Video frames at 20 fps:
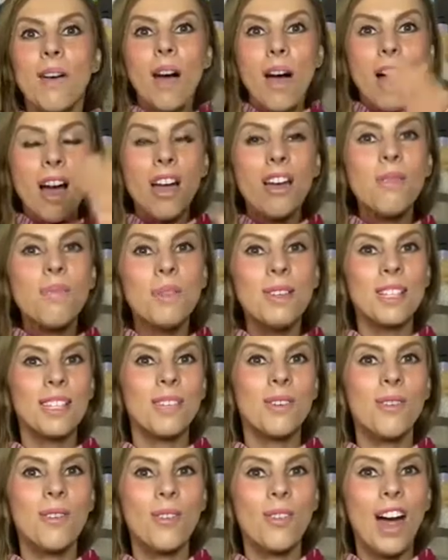I hope you
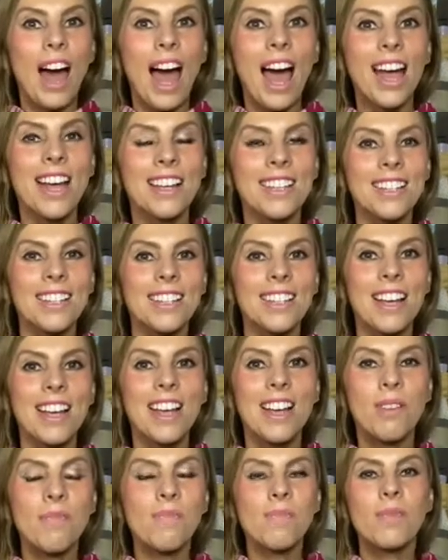saw that,
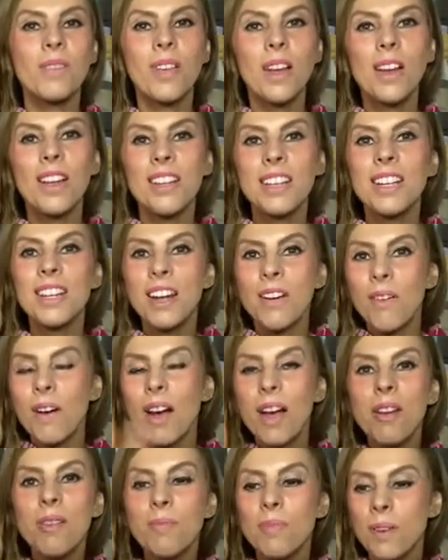um, you know, I
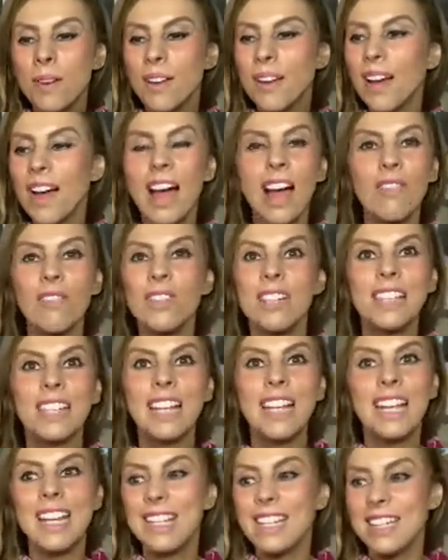hope uh, I haven't
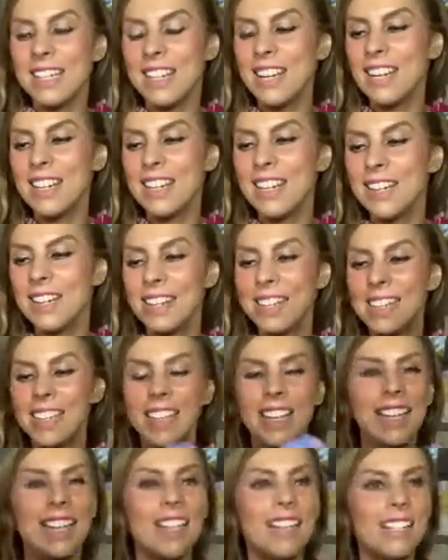deleted it and you could
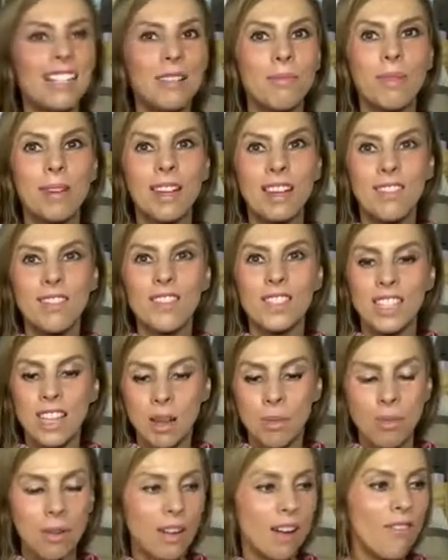see a little bit of
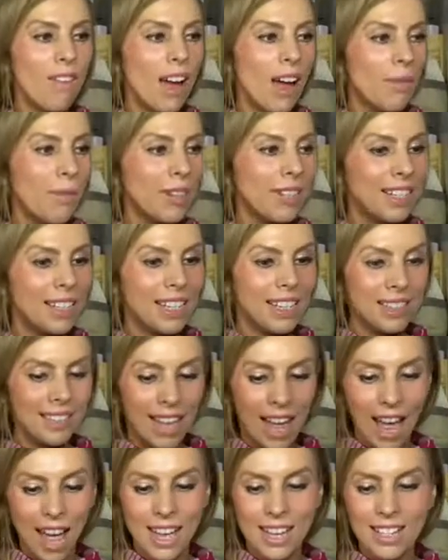snippet of how I did
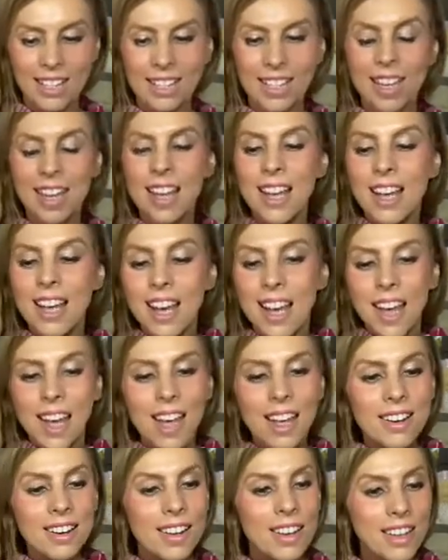that.
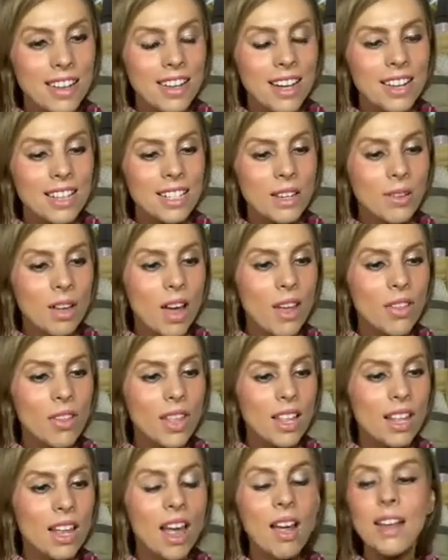And uh, yeah, so I
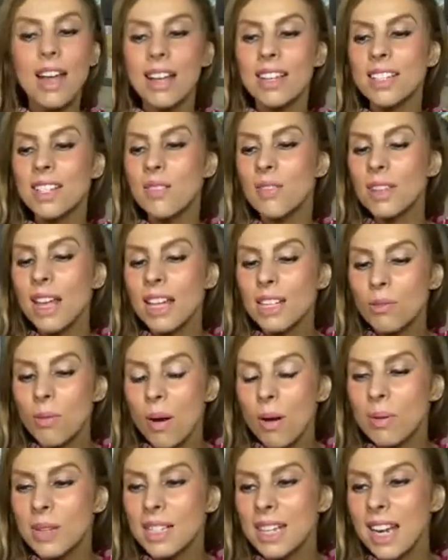think, oh yeah, so that's what
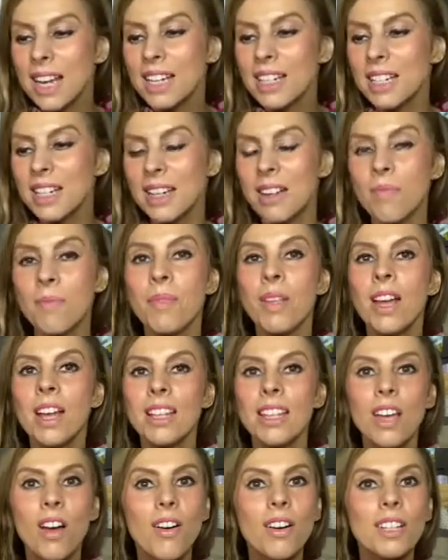I was saying to you.
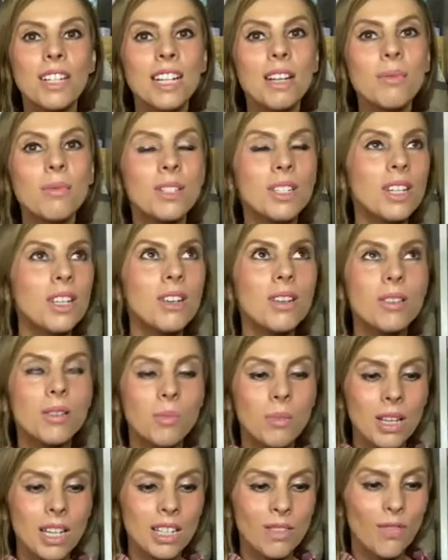The idea was to use
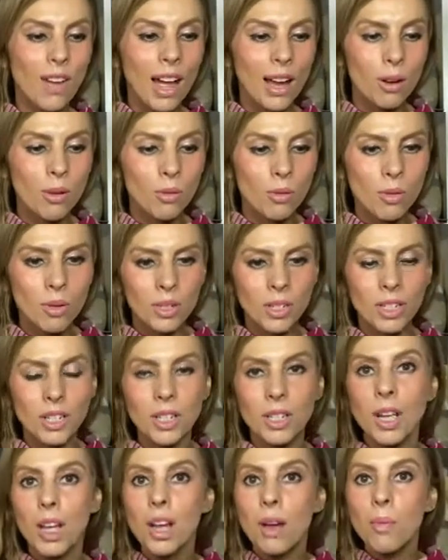up these fat quarters,
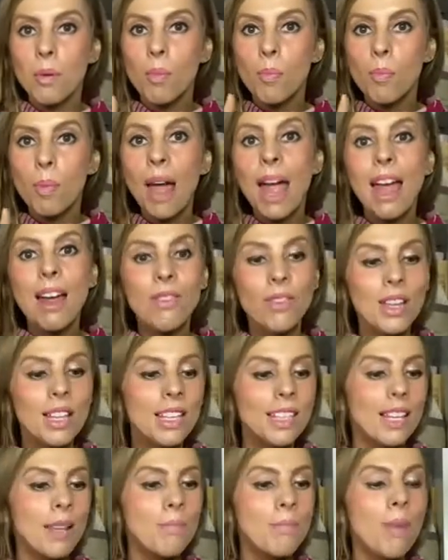but bear
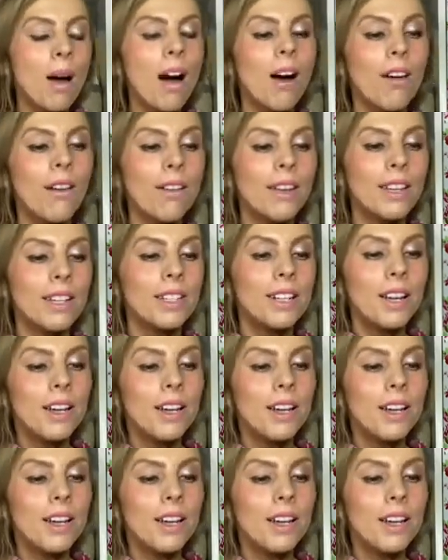this in mind,